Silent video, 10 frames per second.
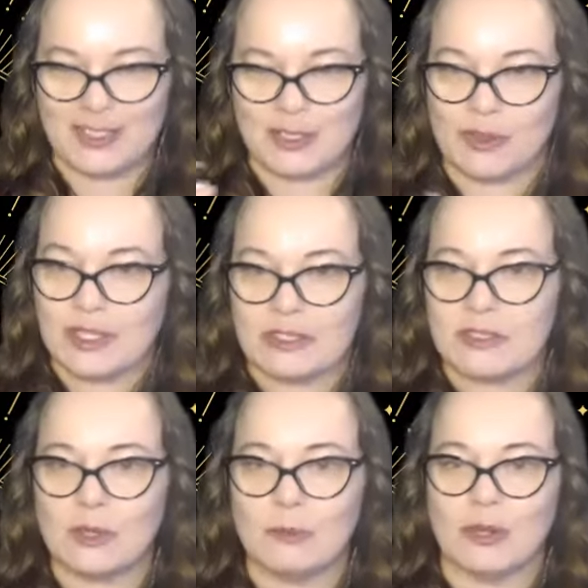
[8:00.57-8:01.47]
So this
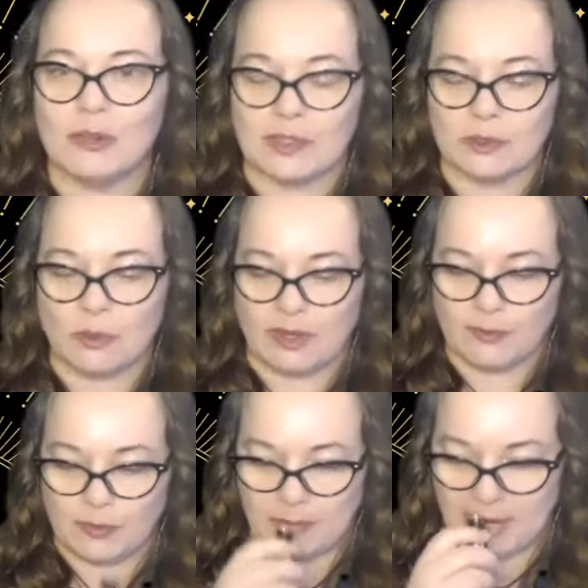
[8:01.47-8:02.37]
is the perfect
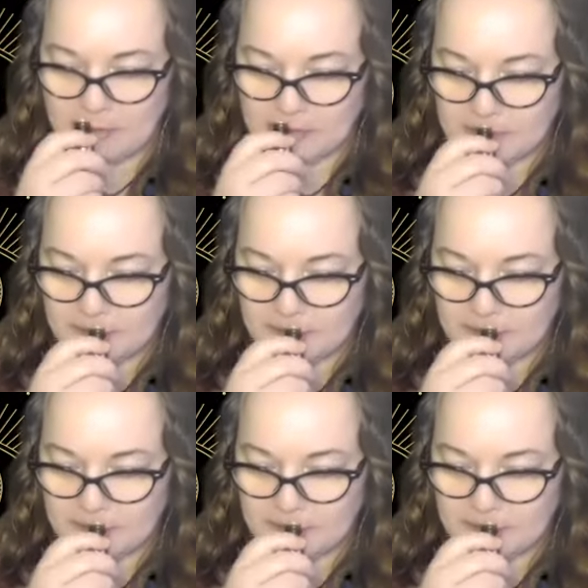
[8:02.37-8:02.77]
oil for me.